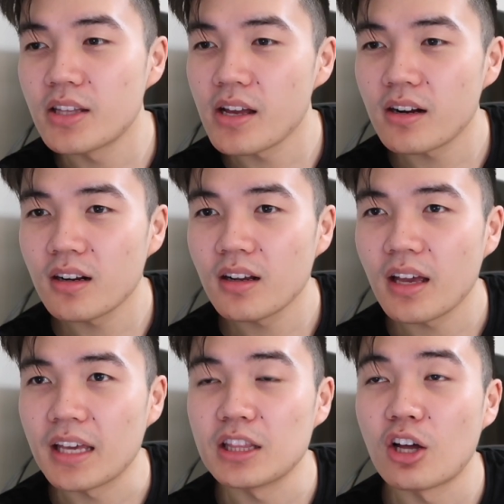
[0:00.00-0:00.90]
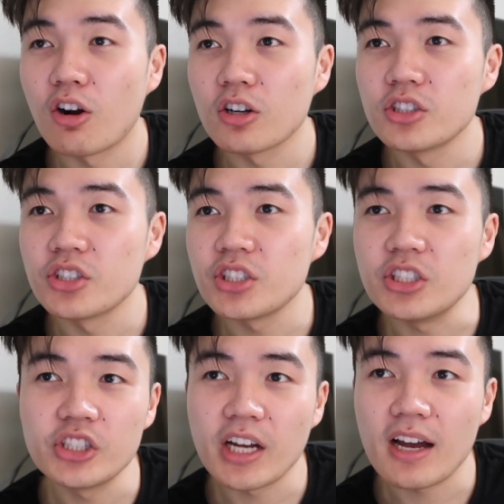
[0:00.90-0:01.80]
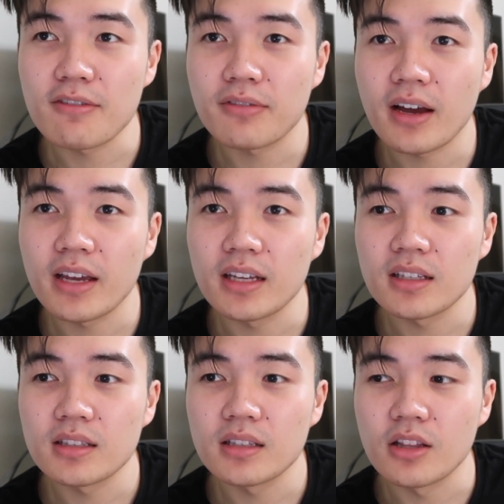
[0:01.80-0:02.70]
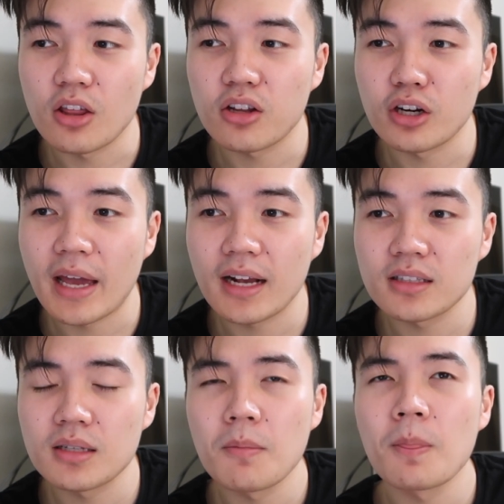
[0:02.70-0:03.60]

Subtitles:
there a large CGI fight in the third act?